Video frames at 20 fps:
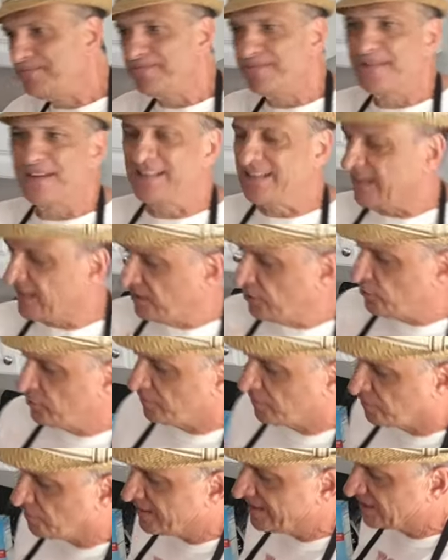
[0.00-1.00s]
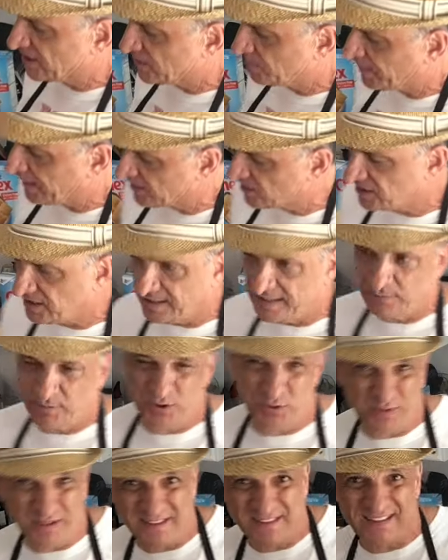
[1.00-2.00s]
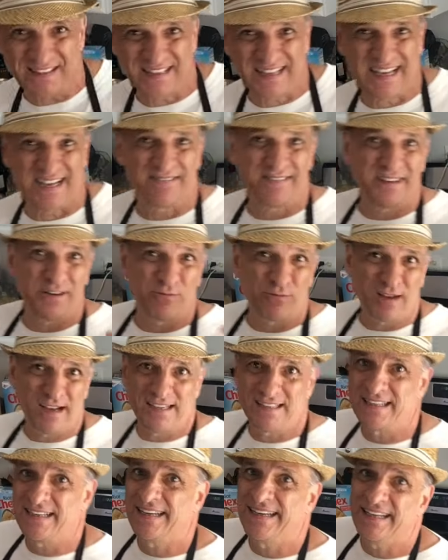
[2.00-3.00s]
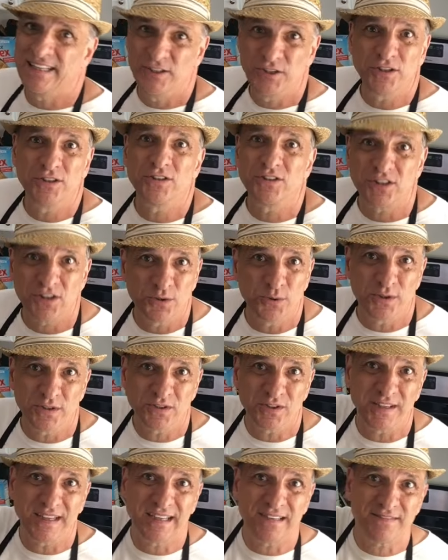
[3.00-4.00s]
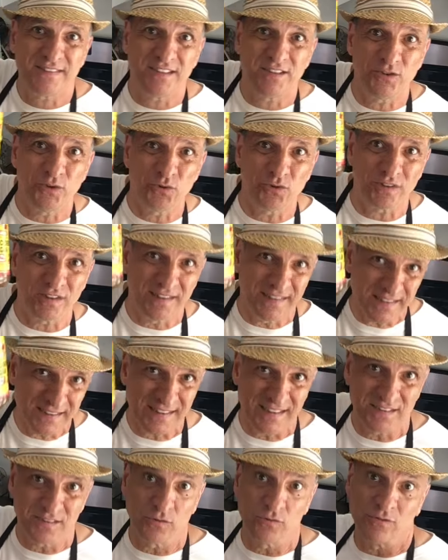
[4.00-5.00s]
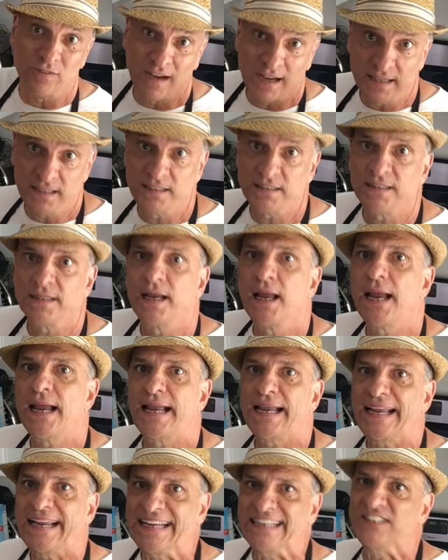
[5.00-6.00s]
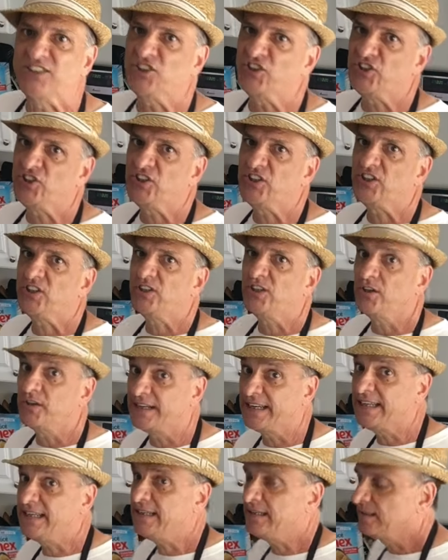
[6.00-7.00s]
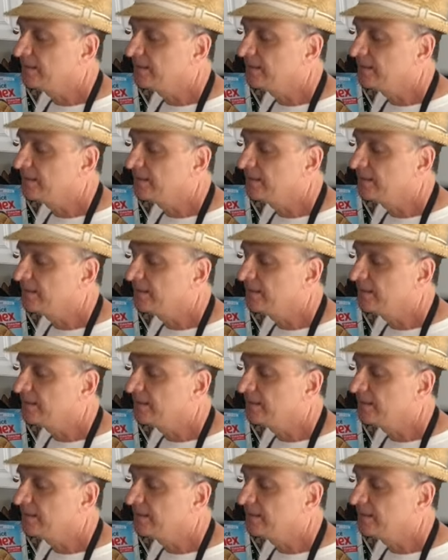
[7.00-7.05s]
and the gluten-free especially, which really doesn't have any rising agent to it, so you have to use this as the rising agent, okay?